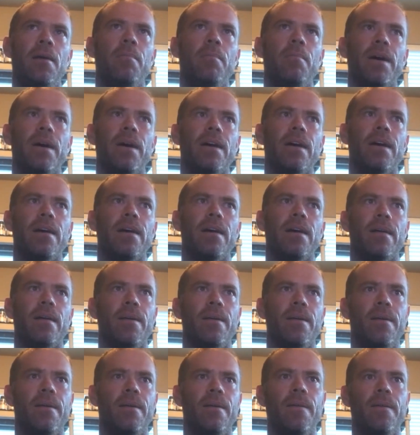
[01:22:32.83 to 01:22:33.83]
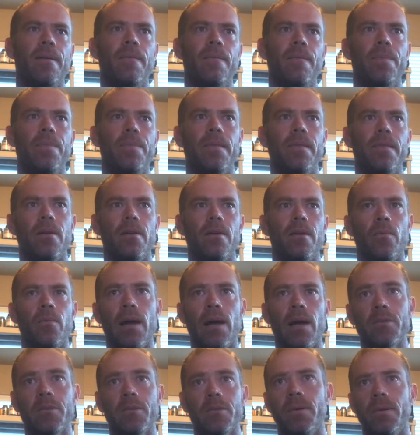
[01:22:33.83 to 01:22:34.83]
But,
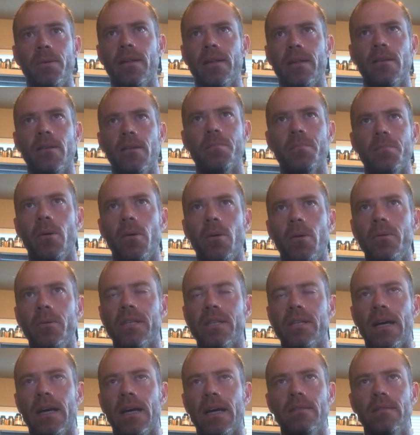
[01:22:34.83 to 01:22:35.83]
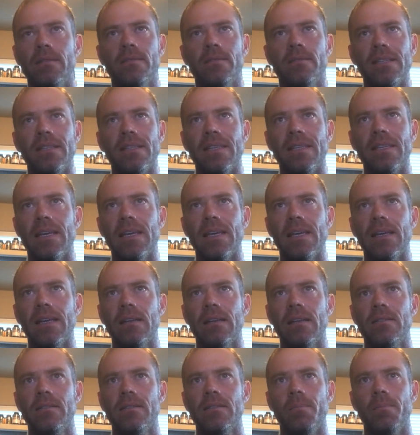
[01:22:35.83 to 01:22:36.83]
when I was putting those polls out to get